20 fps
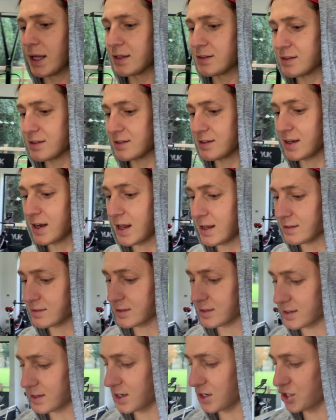So today's
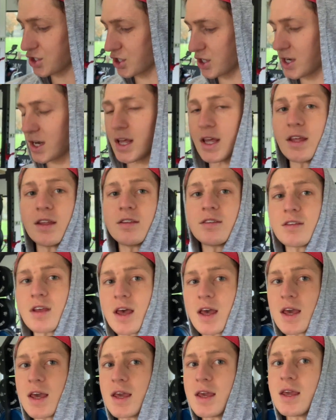condition is
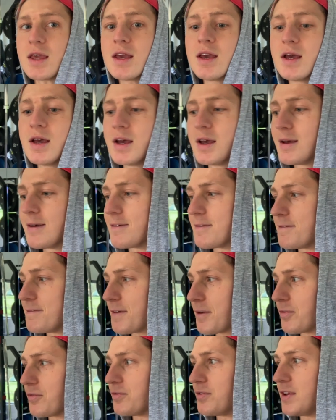a
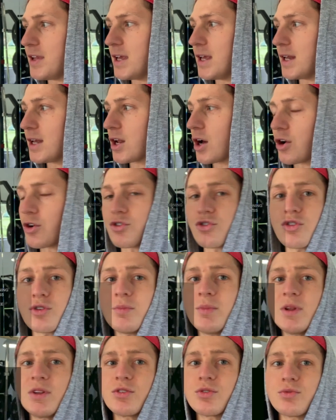1500
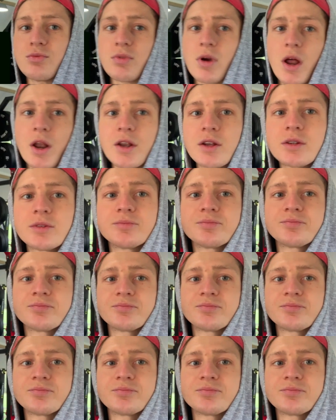meter run.